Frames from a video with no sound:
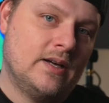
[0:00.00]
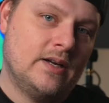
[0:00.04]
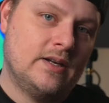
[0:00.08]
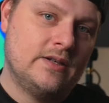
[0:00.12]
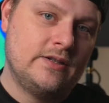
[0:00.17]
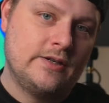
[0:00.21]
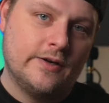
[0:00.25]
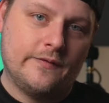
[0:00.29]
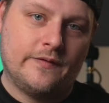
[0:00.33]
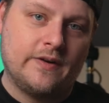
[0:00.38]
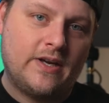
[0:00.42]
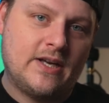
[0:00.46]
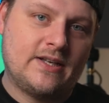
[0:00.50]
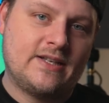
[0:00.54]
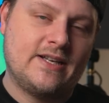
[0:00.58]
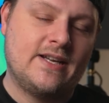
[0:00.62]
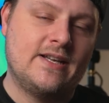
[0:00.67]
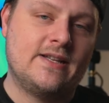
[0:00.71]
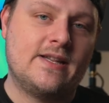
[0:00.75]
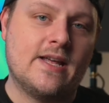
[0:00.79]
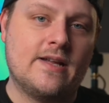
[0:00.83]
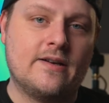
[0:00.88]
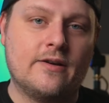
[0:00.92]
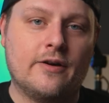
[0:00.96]
Don't forget to hit
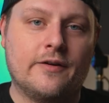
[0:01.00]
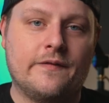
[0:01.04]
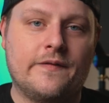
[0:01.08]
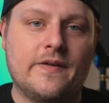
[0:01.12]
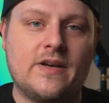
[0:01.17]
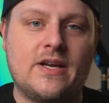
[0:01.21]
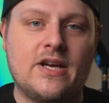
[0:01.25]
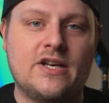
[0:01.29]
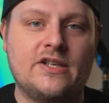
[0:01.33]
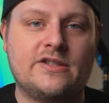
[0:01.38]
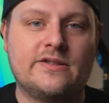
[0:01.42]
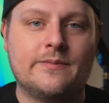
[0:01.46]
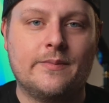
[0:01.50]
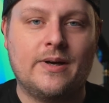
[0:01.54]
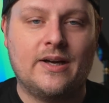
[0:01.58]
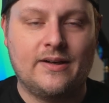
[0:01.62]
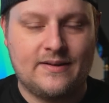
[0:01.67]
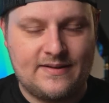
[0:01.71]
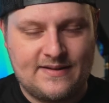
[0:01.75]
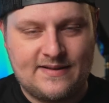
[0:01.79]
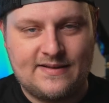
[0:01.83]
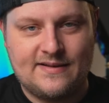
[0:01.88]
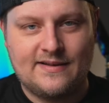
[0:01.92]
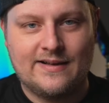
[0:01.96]
that notification bell and
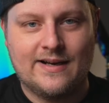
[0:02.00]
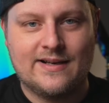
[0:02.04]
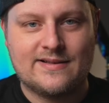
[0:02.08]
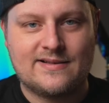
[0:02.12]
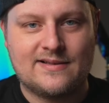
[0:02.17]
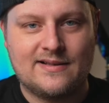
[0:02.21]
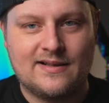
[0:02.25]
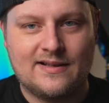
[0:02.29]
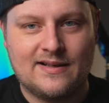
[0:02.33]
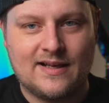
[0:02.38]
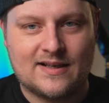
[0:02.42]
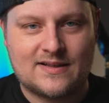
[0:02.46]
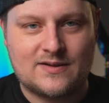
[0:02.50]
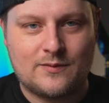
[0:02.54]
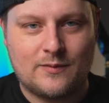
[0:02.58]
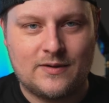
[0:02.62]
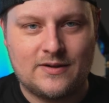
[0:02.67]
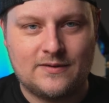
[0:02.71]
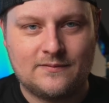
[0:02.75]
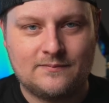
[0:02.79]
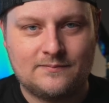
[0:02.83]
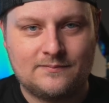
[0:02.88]
see you guys in the next one.